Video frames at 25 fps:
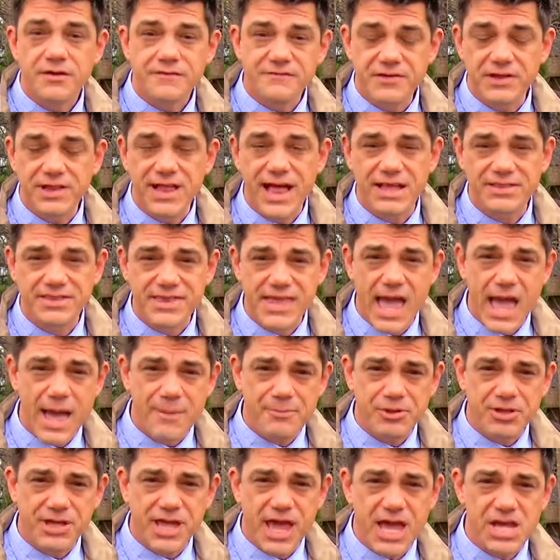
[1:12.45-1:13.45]
Fill out the
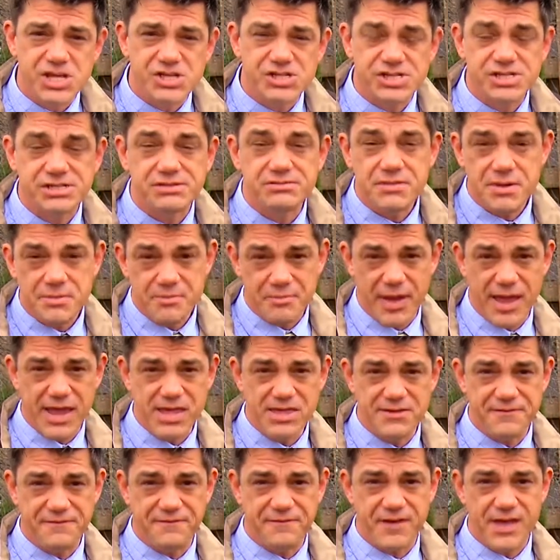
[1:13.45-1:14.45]
application, pay
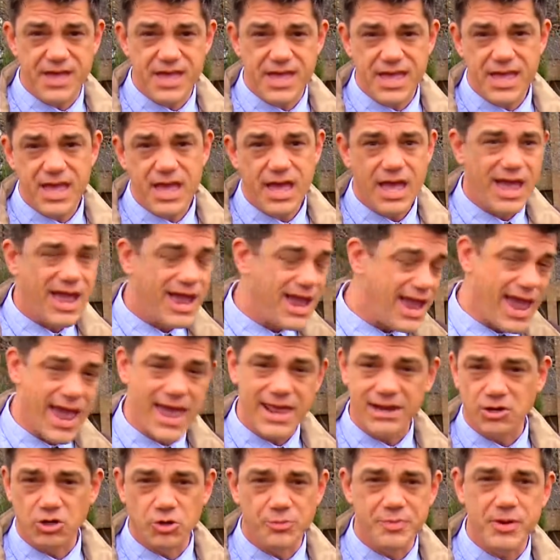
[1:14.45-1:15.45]
the fee,
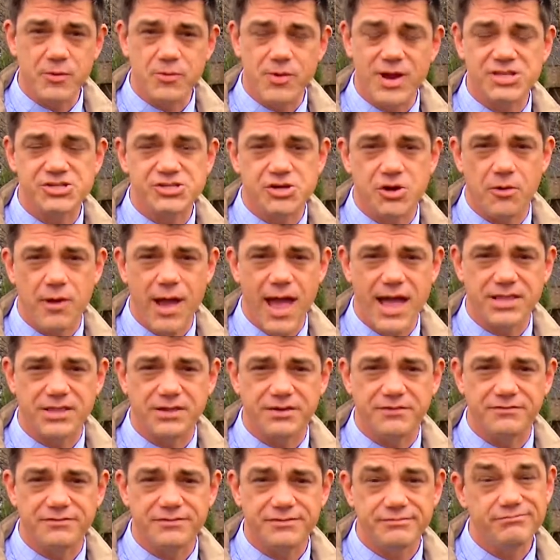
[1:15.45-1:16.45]
and it'll be
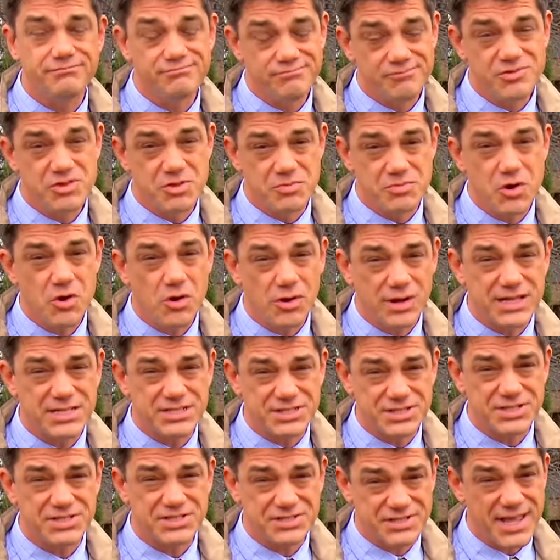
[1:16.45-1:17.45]
retroactive. The mural
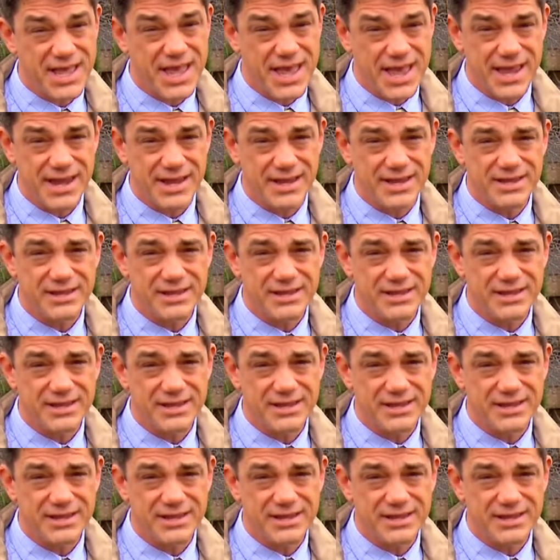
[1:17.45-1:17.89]
gets to stay.